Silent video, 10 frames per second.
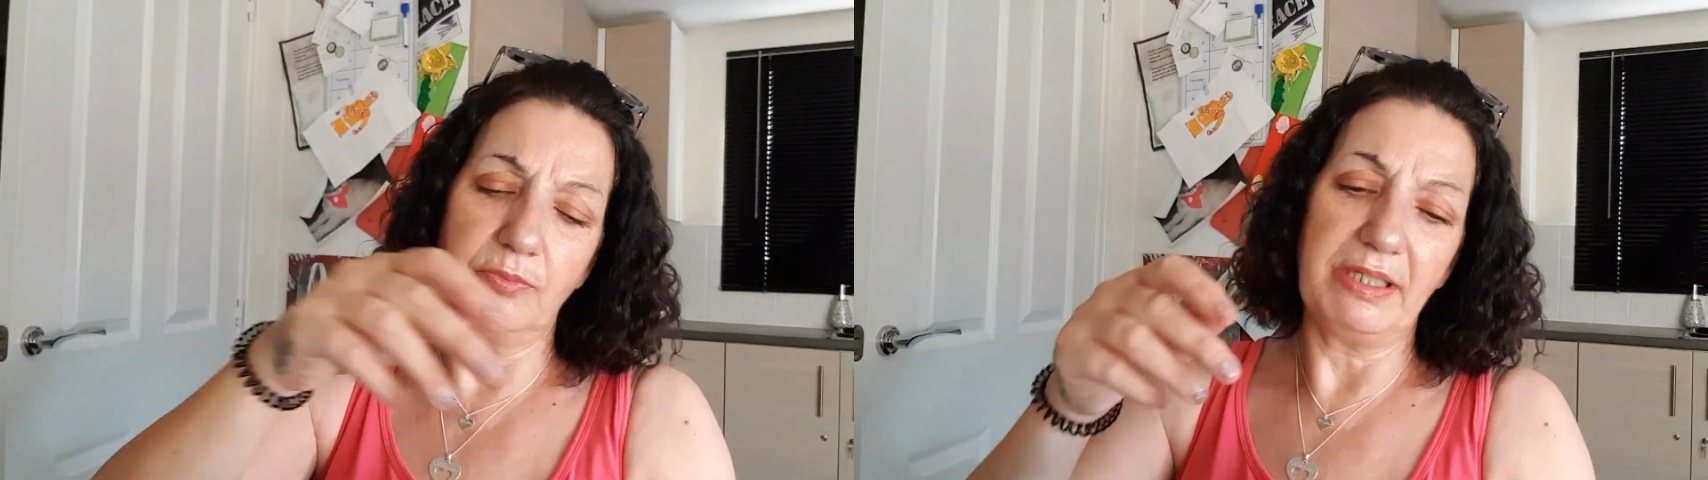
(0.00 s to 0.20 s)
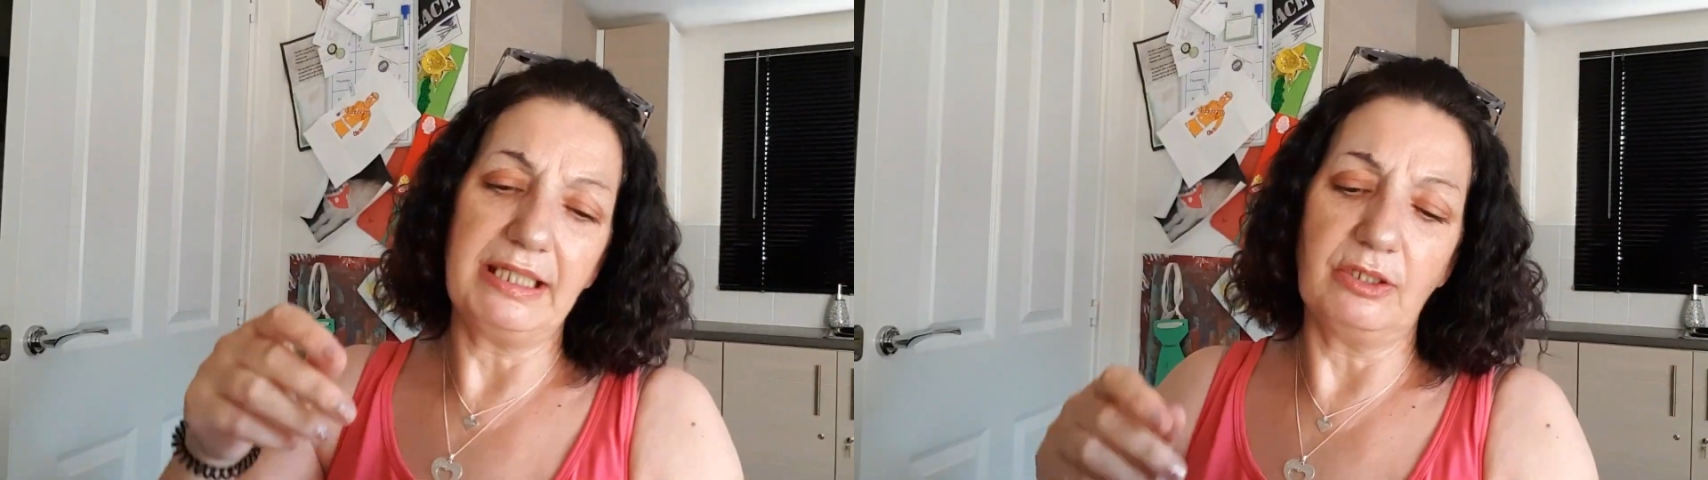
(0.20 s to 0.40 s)
will
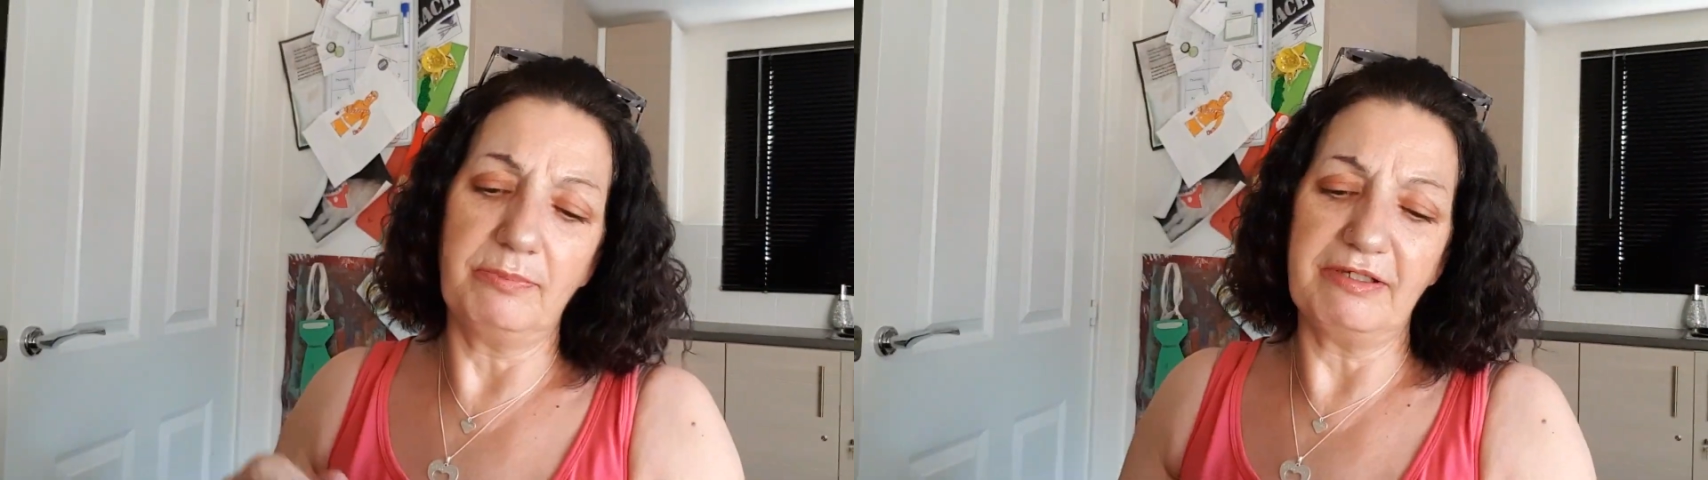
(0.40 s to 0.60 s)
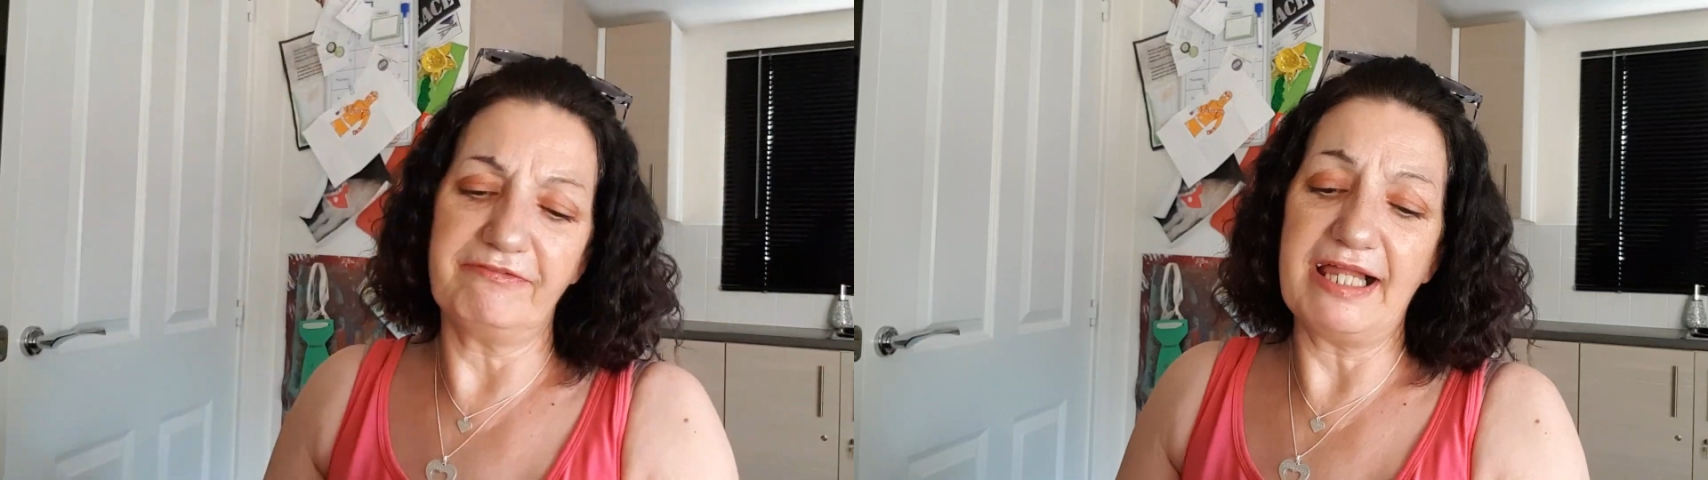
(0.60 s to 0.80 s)
be a little
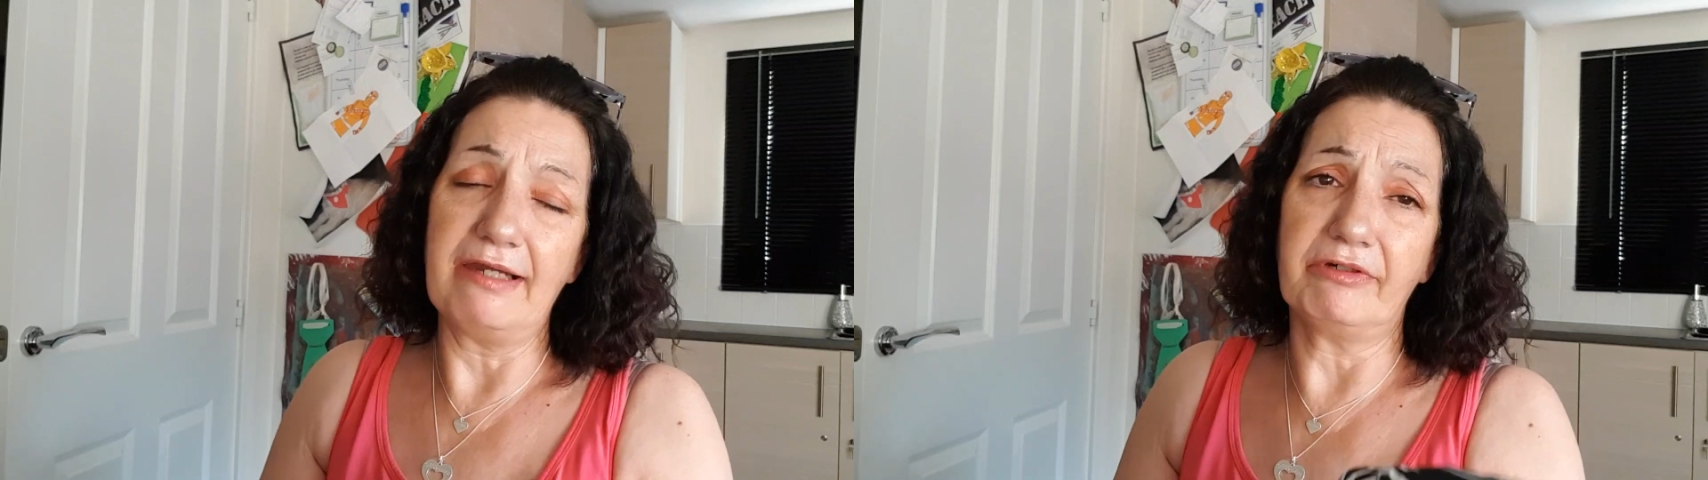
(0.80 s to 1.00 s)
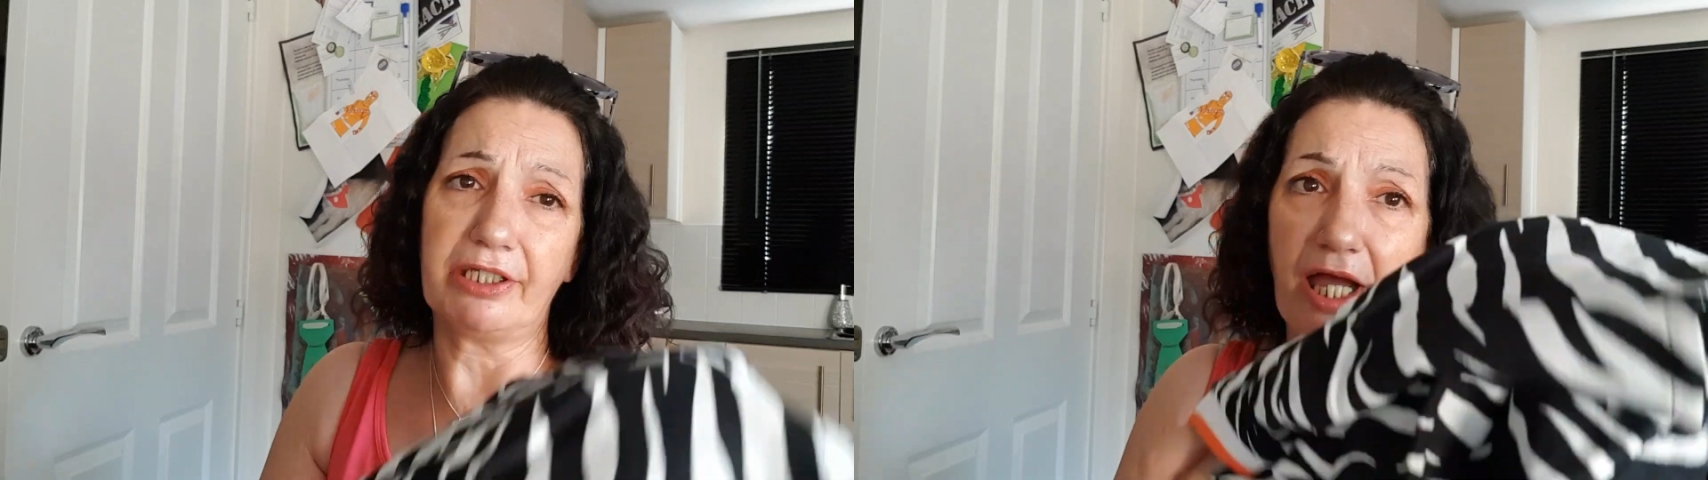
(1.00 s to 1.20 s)
bit flattering.